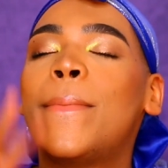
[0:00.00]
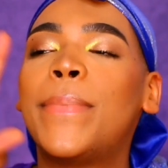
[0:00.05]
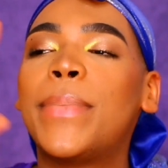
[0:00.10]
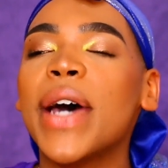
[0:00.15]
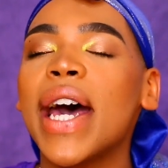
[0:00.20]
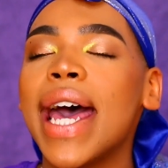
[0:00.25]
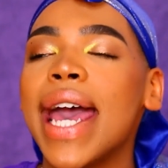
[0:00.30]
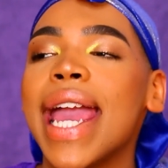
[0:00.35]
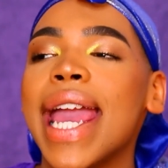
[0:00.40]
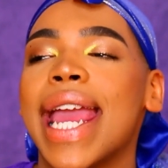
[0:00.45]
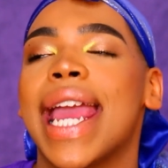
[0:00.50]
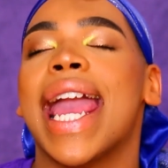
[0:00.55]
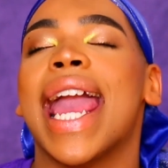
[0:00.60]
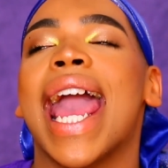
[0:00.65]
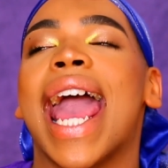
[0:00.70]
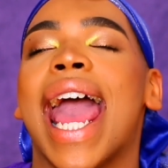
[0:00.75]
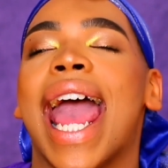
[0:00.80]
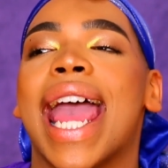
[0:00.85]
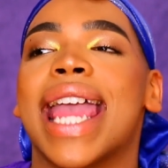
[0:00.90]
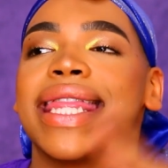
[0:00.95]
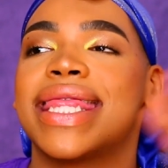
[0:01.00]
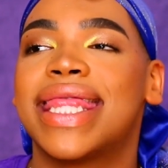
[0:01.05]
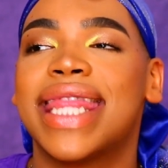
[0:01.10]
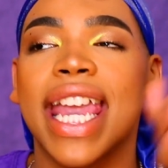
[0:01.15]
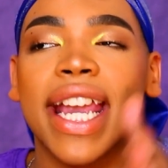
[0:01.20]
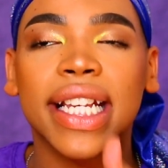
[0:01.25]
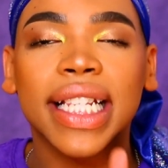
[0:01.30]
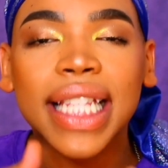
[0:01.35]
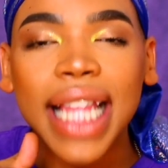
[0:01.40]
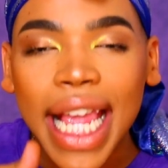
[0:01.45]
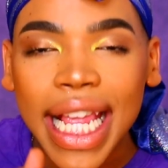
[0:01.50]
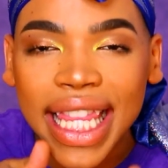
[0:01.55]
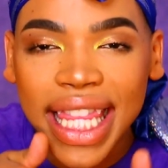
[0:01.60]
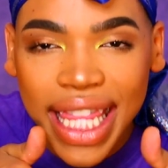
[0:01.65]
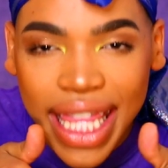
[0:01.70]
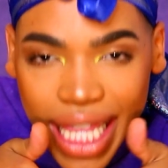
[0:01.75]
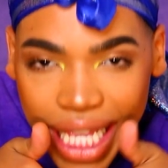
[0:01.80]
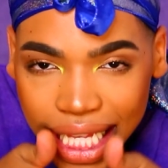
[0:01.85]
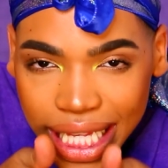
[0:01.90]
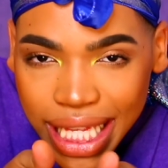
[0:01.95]
but there's
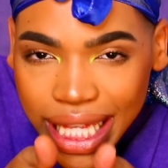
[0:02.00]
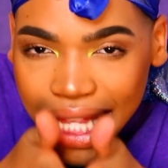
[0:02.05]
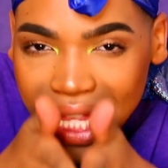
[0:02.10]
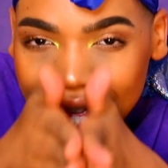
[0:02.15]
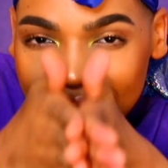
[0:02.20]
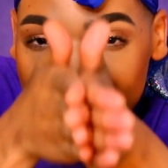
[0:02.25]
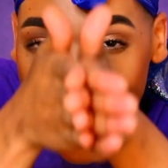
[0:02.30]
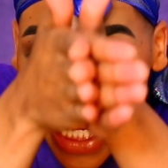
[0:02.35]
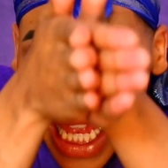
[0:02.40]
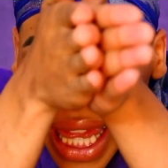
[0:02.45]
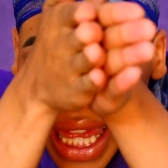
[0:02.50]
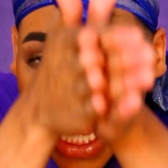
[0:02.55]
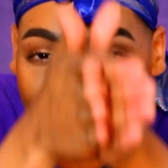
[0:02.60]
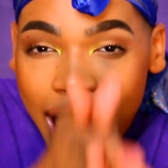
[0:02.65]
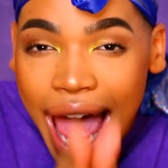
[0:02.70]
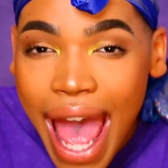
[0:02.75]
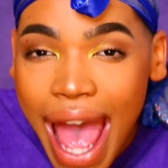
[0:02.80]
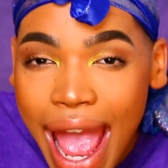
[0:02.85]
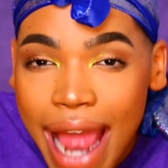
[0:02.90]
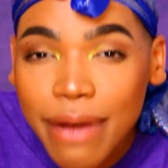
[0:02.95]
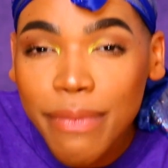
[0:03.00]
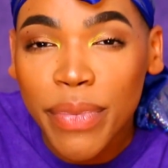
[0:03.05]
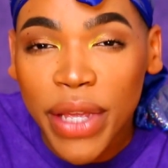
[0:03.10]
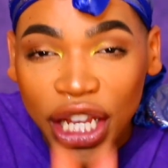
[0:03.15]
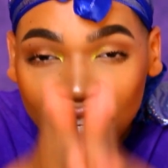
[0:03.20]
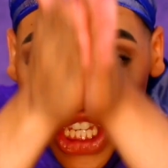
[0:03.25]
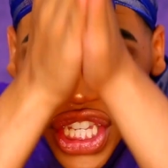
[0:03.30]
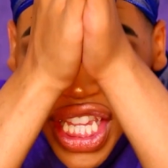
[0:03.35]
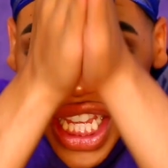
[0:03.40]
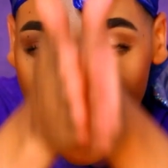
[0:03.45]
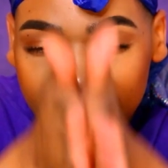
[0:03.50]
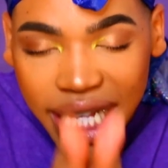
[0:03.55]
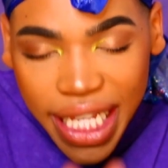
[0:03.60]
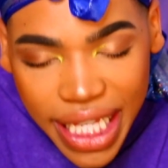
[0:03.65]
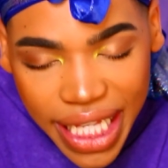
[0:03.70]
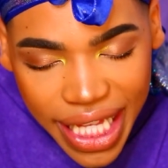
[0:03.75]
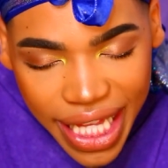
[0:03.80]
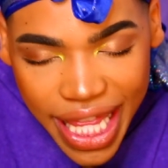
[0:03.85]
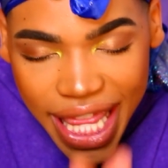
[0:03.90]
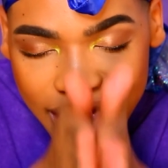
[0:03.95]
like this thin line, bitch. There's
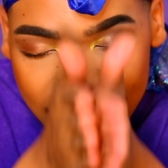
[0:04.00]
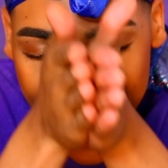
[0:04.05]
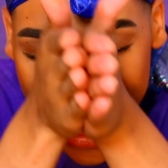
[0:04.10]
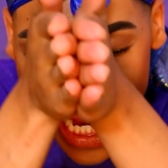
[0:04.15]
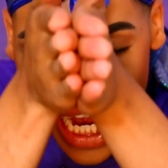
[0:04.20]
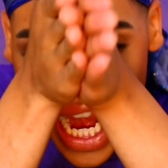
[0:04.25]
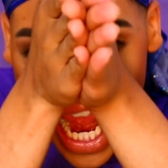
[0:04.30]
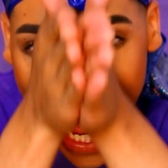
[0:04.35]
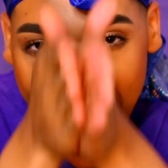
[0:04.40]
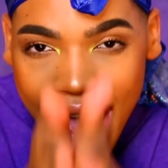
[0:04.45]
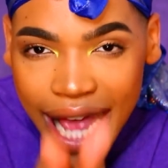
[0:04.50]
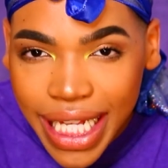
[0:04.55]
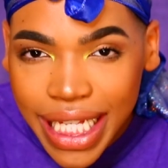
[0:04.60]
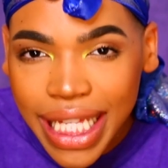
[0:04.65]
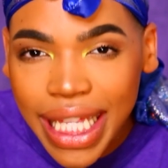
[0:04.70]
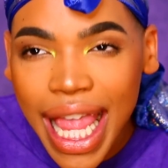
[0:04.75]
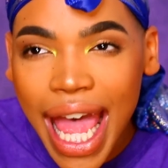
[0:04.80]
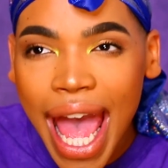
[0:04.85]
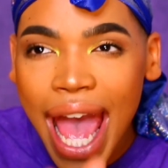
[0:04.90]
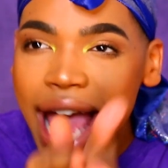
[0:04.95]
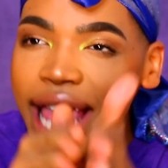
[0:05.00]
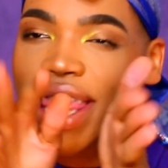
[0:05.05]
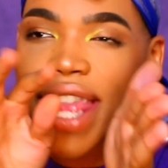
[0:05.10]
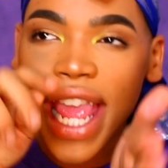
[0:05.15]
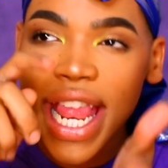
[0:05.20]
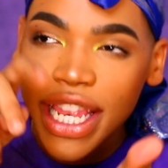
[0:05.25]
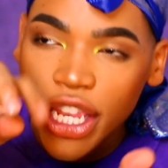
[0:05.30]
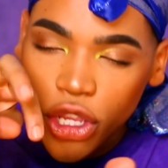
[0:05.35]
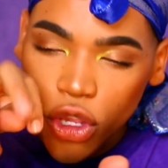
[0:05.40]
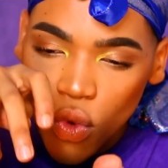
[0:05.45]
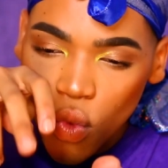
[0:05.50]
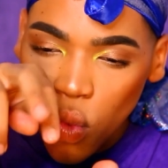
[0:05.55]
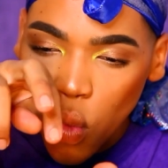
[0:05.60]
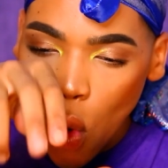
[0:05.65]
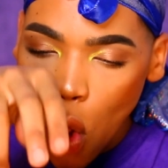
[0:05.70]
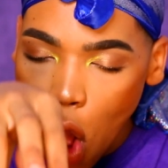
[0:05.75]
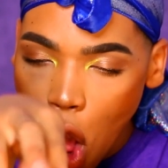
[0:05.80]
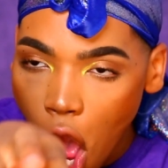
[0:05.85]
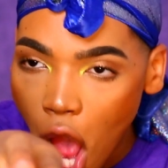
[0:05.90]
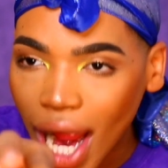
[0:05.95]
this thin ass line that you
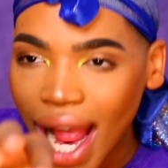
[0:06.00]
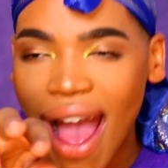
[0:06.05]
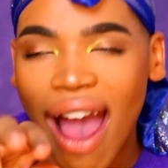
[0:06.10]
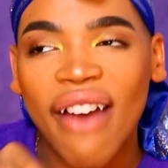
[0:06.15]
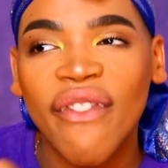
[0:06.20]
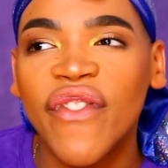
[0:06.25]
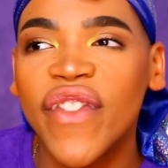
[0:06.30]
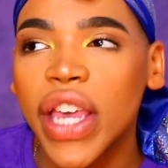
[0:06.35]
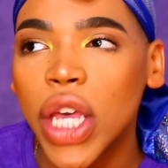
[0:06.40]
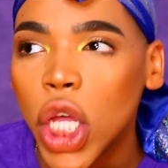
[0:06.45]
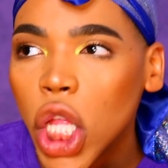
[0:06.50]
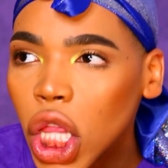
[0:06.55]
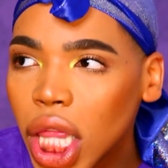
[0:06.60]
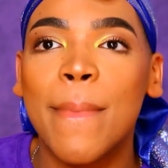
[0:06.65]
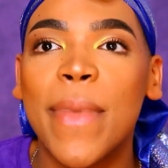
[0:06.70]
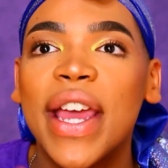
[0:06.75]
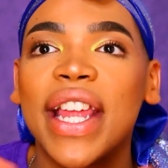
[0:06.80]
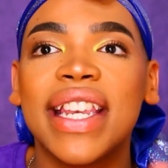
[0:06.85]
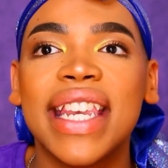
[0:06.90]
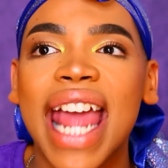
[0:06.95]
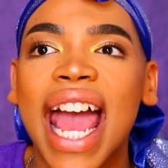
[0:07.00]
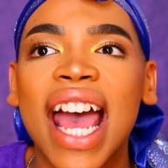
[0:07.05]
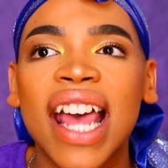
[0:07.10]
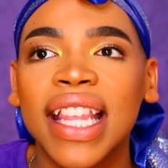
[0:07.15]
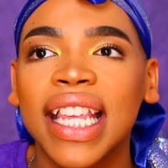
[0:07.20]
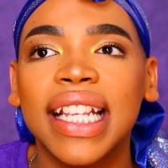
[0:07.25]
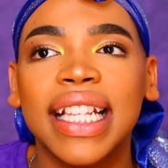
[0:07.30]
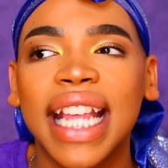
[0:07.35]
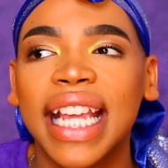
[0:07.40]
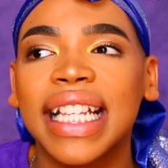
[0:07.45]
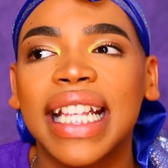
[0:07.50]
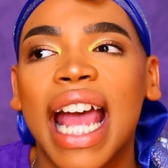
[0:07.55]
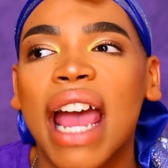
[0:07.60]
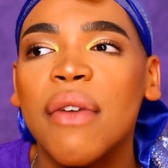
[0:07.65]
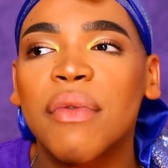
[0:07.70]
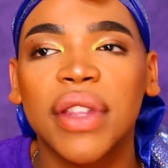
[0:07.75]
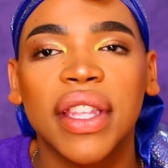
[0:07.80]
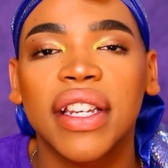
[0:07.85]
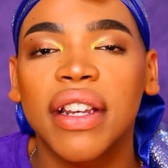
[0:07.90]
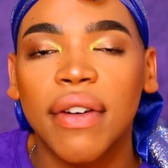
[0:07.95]
walk, I feel like. But now these days, I
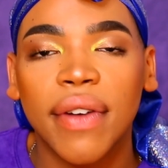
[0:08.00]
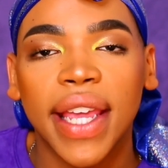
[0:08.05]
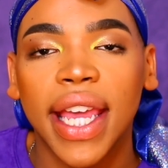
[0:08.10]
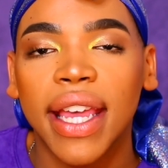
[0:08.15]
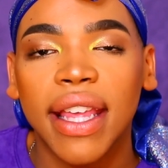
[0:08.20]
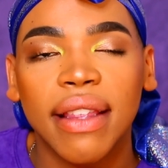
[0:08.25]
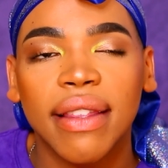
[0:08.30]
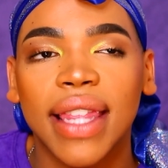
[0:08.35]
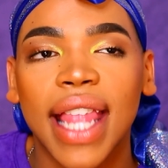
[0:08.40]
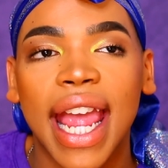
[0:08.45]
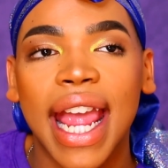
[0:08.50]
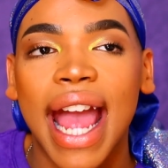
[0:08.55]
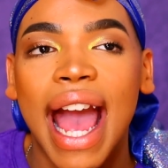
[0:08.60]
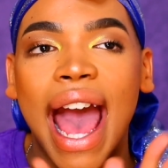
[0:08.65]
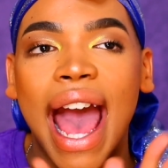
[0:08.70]
really don't care. Like